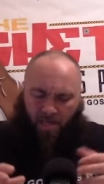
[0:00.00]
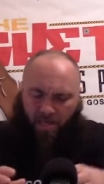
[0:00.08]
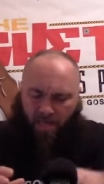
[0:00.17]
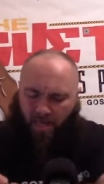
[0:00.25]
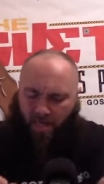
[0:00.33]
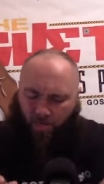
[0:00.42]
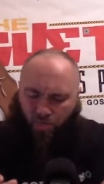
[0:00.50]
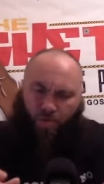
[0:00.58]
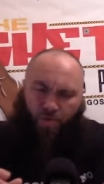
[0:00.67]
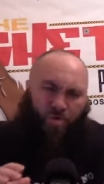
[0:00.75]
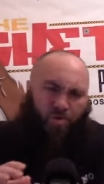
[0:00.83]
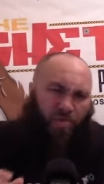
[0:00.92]
these
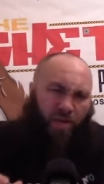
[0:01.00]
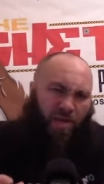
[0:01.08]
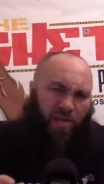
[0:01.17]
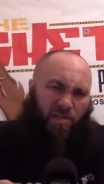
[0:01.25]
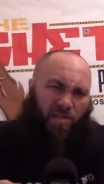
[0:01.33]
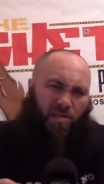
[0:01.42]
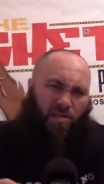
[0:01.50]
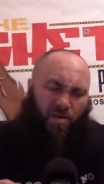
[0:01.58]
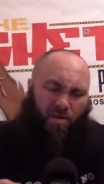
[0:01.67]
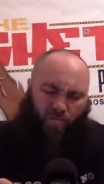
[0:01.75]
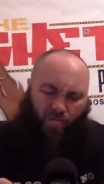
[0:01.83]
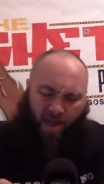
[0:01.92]
were the Greeks.
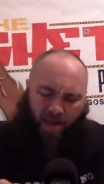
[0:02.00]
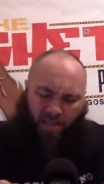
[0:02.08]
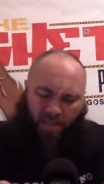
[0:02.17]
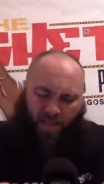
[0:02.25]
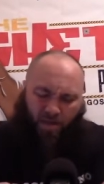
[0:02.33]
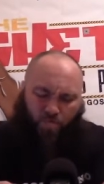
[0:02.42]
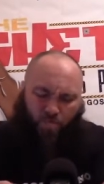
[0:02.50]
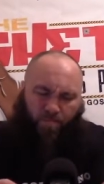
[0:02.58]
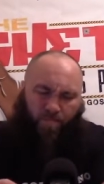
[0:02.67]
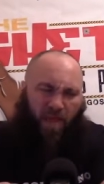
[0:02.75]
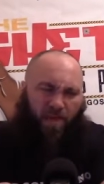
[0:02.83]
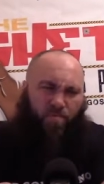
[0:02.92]
Right? These were
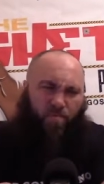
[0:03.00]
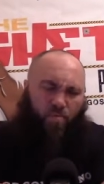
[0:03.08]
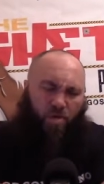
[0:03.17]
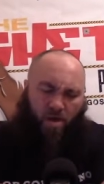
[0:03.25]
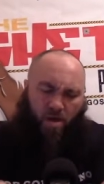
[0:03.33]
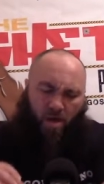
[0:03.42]
people.